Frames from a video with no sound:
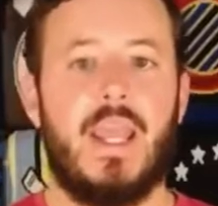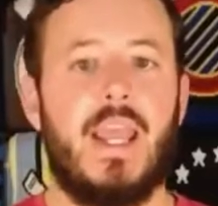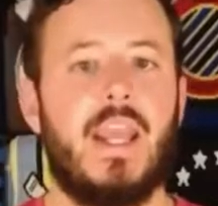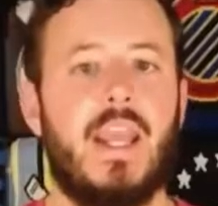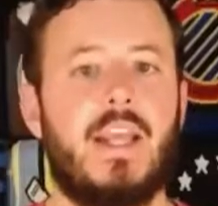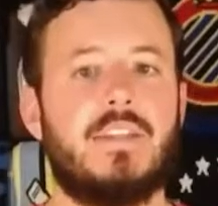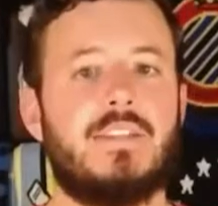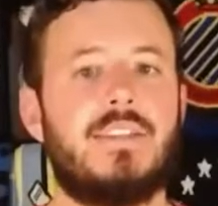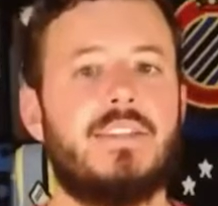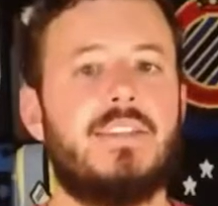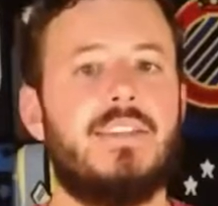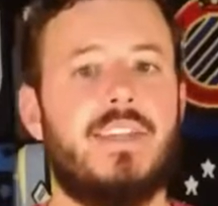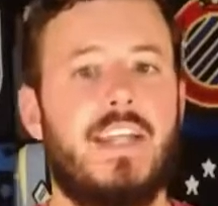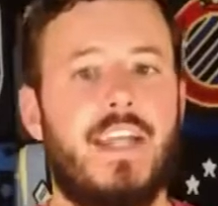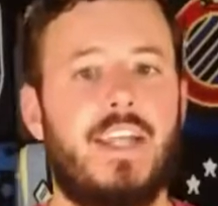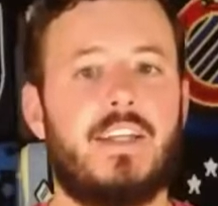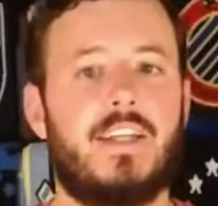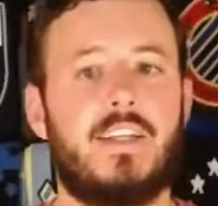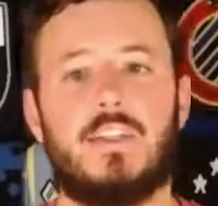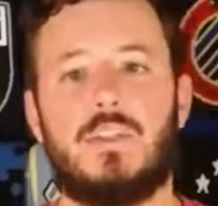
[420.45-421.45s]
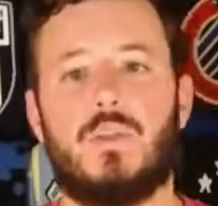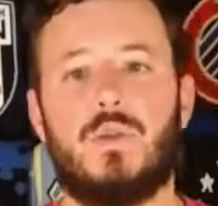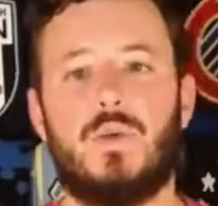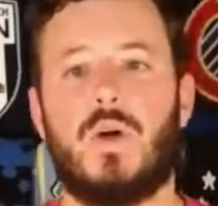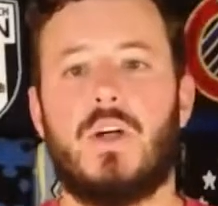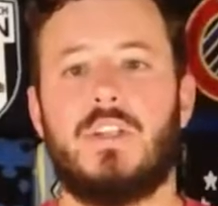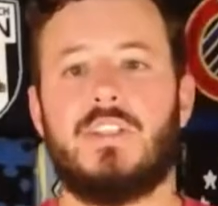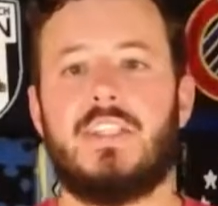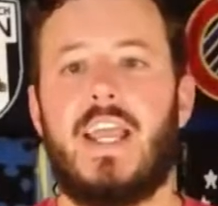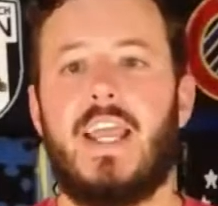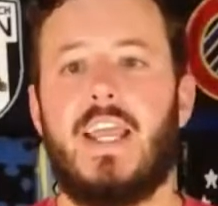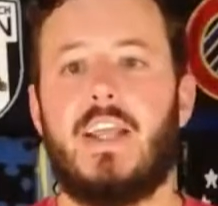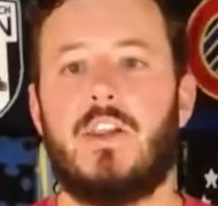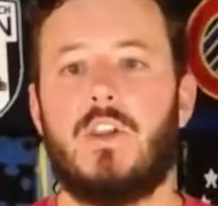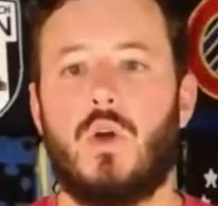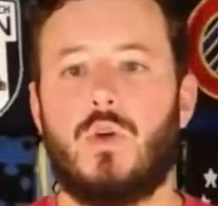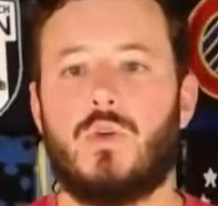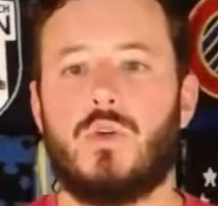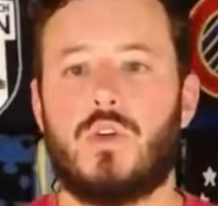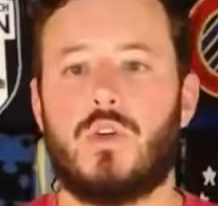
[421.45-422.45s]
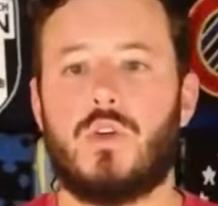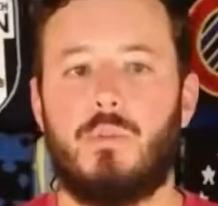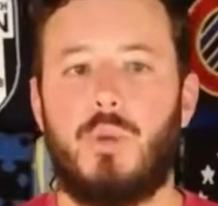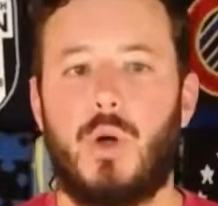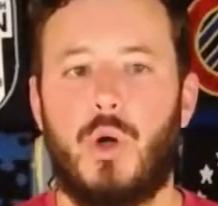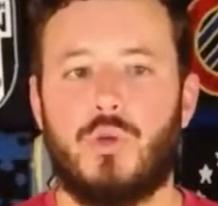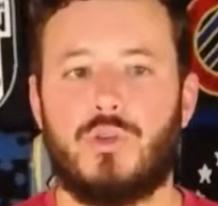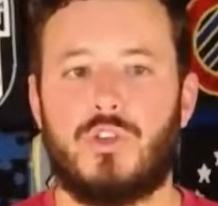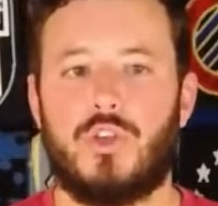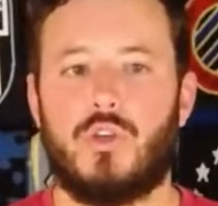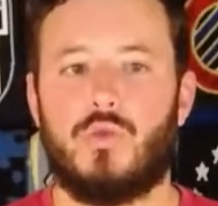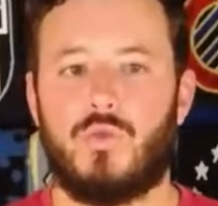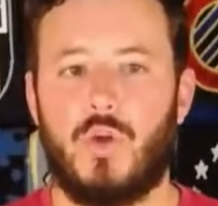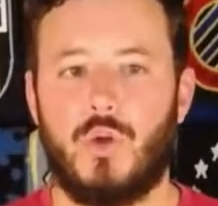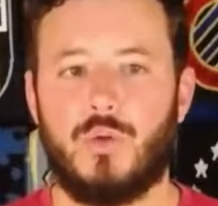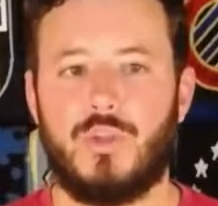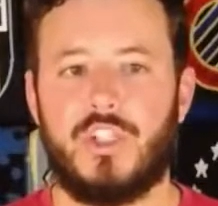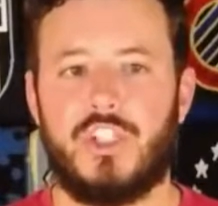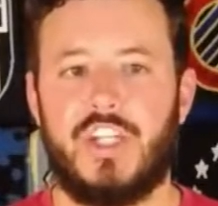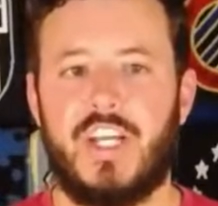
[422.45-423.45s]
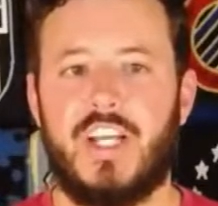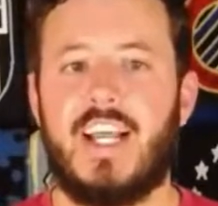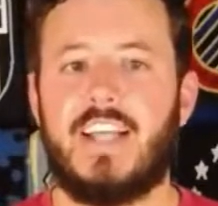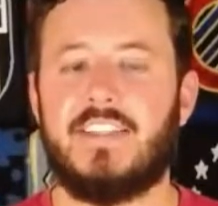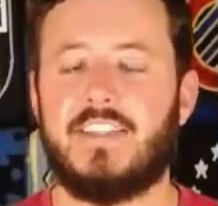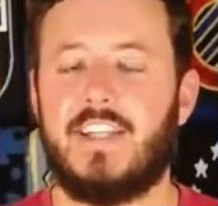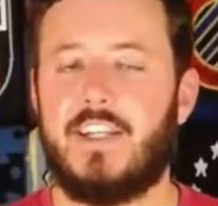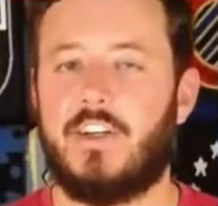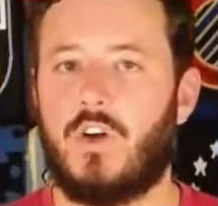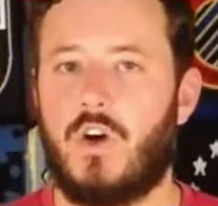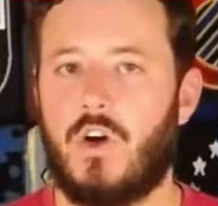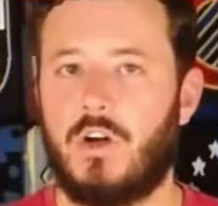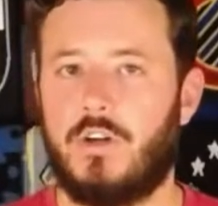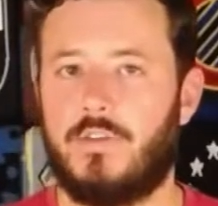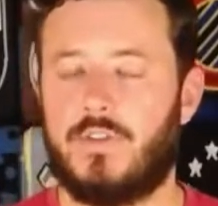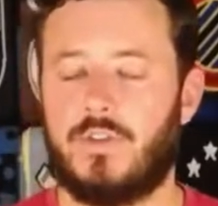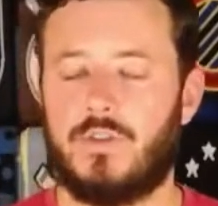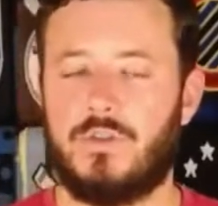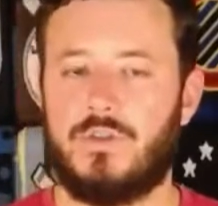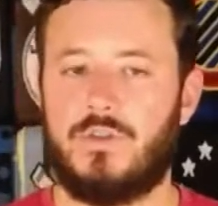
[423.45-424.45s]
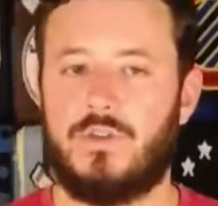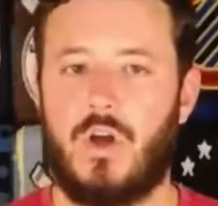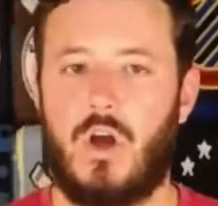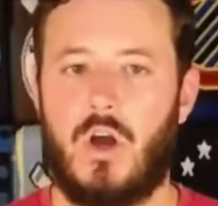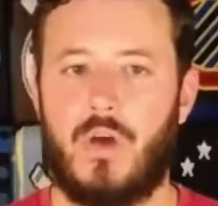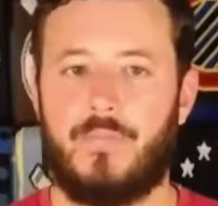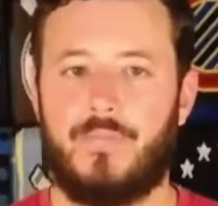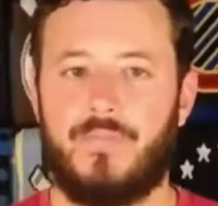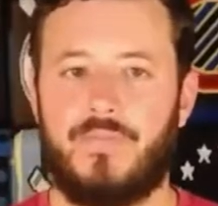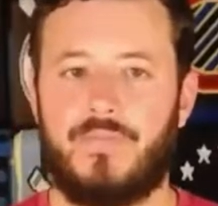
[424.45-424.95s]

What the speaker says: Ernst Neger, who was a local composer, wrote the chant as a carnival song.